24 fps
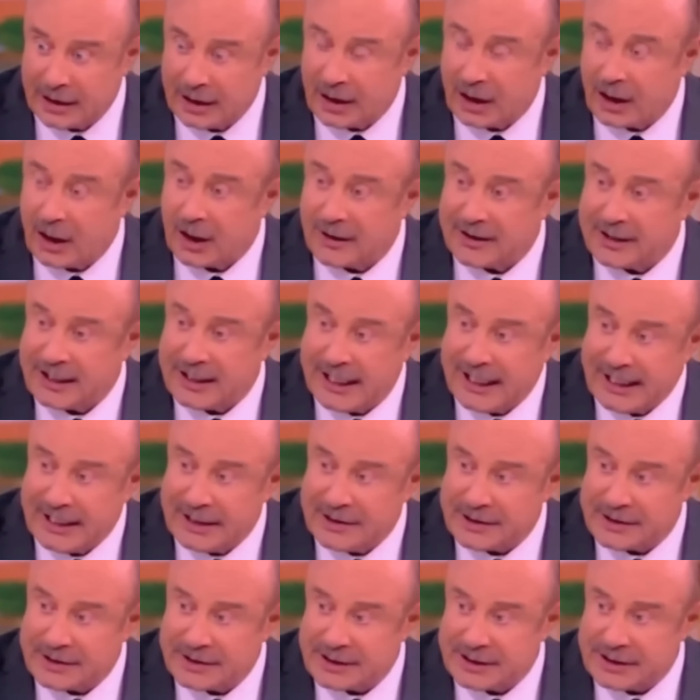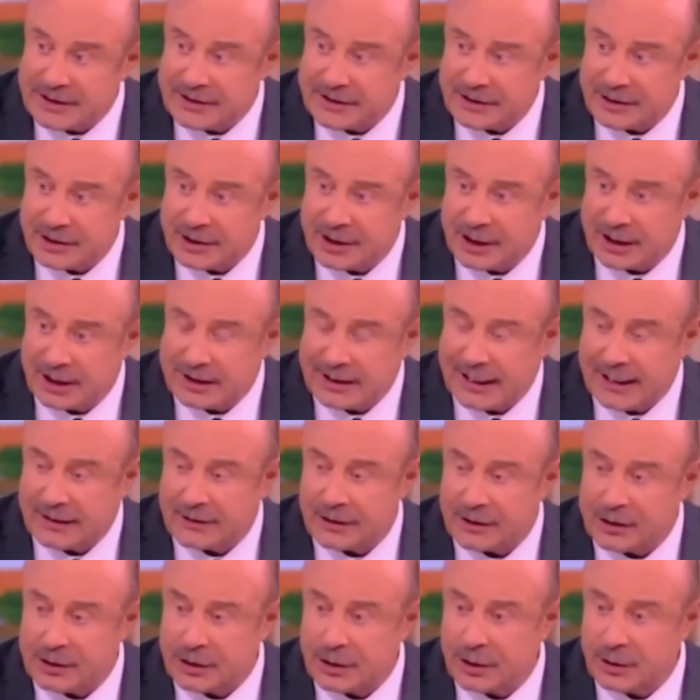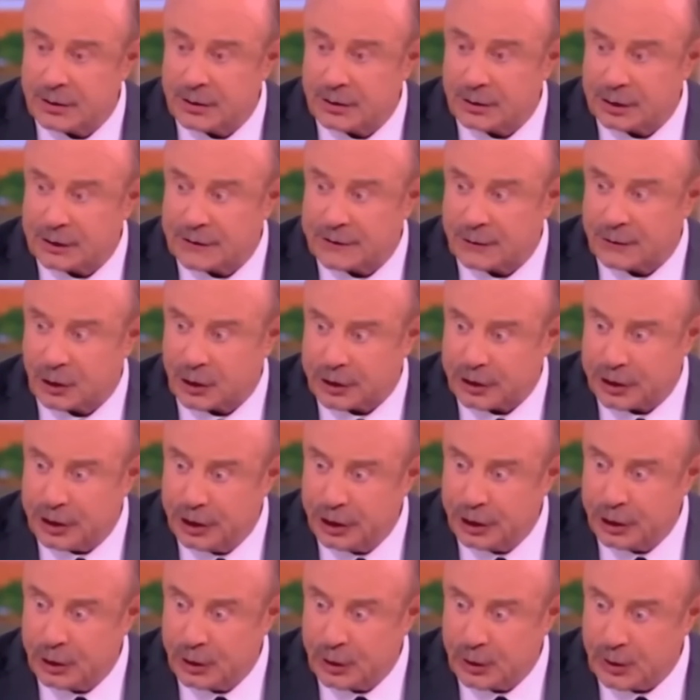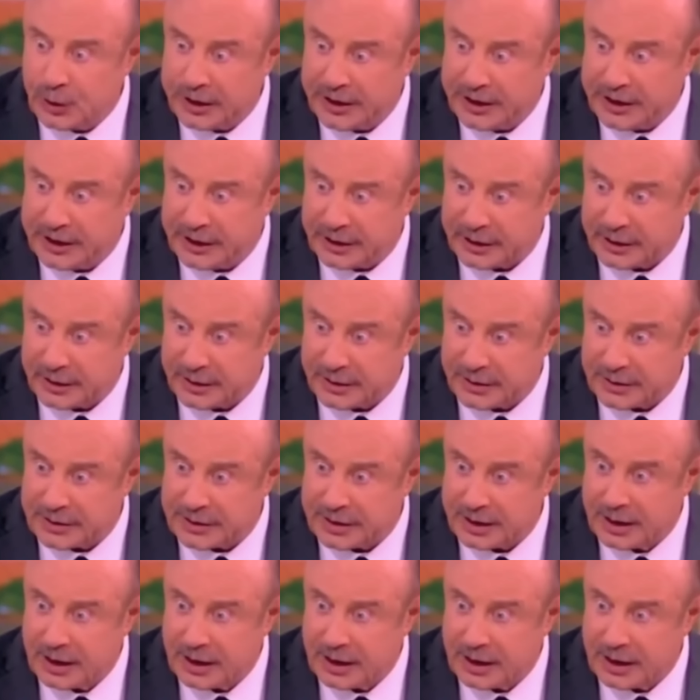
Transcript: are the agencies that shut down the schools for 2 years.